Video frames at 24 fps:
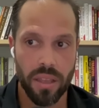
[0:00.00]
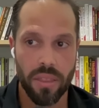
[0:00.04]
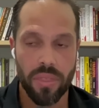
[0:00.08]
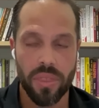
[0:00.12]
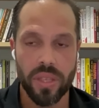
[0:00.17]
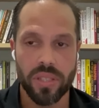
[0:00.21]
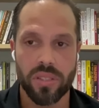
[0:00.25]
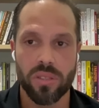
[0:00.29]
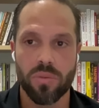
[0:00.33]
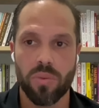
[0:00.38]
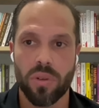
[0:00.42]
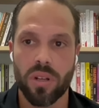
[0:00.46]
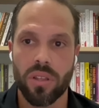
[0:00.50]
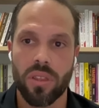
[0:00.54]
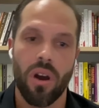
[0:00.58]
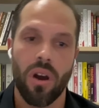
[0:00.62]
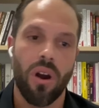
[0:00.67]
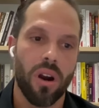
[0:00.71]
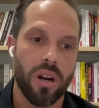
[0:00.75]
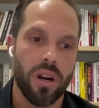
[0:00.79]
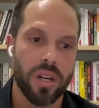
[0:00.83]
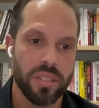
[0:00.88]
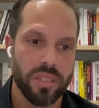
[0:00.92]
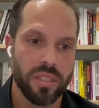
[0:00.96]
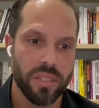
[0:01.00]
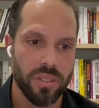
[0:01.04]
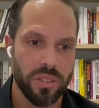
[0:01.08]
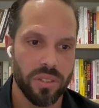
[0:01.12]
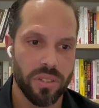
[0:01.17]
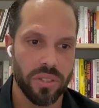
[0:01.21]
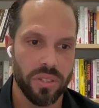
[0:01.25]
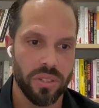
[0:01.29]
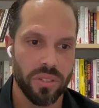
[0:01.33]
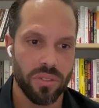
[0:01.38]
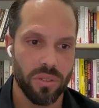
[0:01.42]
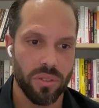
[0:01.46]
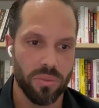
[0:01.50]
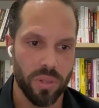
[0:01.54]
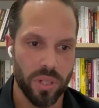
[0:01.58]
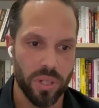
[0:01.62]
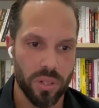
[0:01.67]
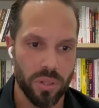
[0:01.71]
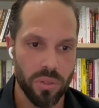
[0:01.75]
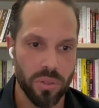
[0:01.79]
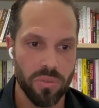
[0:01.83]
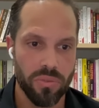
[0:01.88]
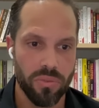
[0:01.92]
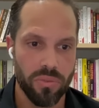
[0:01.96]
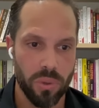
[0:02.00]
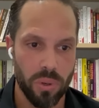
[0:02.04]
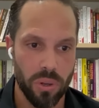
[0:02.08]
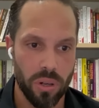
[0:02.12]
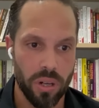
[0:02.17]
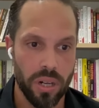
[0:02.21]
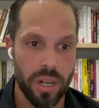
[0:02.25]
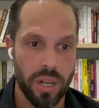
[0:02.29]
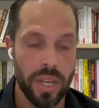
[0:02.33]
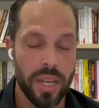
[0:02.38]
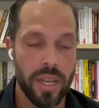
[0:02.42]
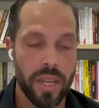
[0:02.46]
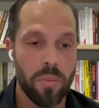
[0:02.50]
this is one of the hardest industries to recruit for